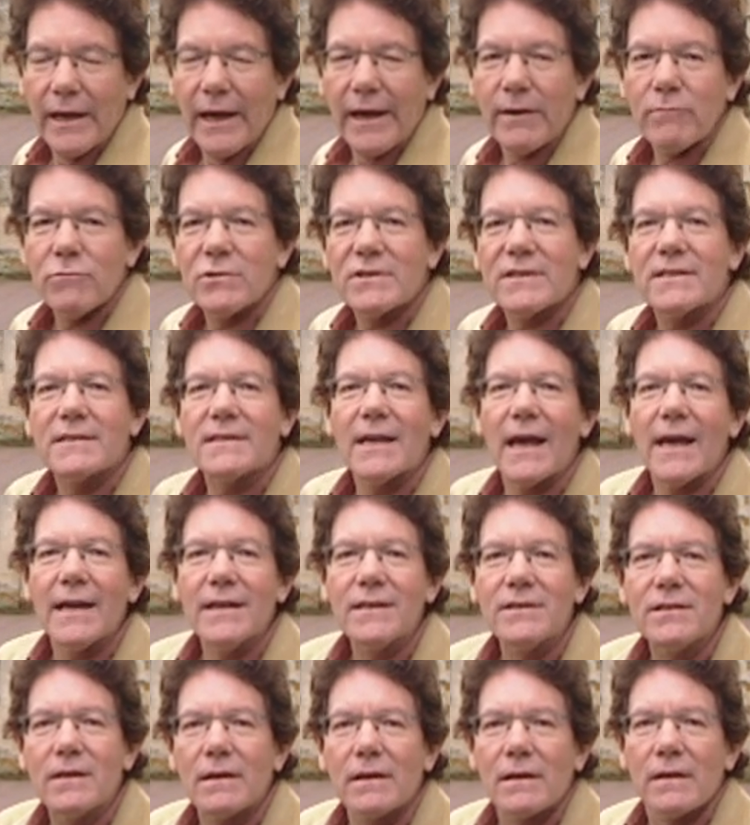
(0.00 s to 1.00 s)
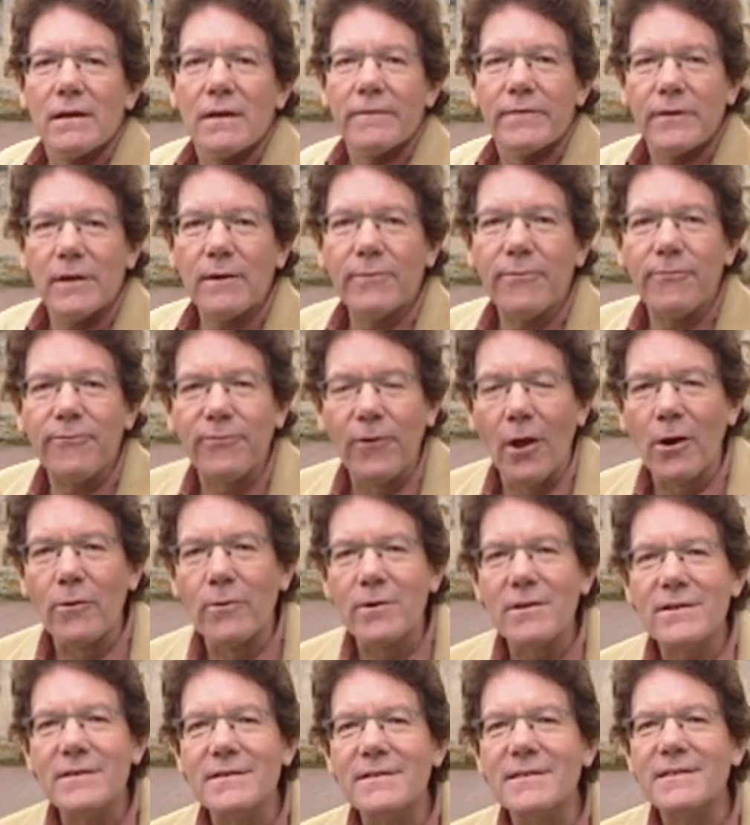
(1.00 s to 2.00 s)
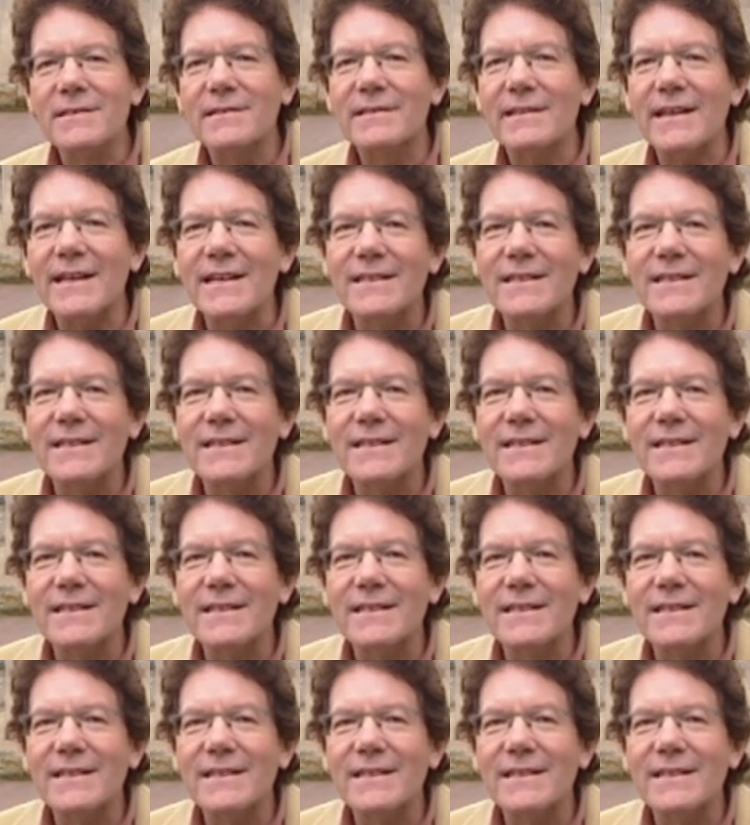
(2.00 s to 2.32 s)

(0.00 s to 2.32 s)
it was said that if Florence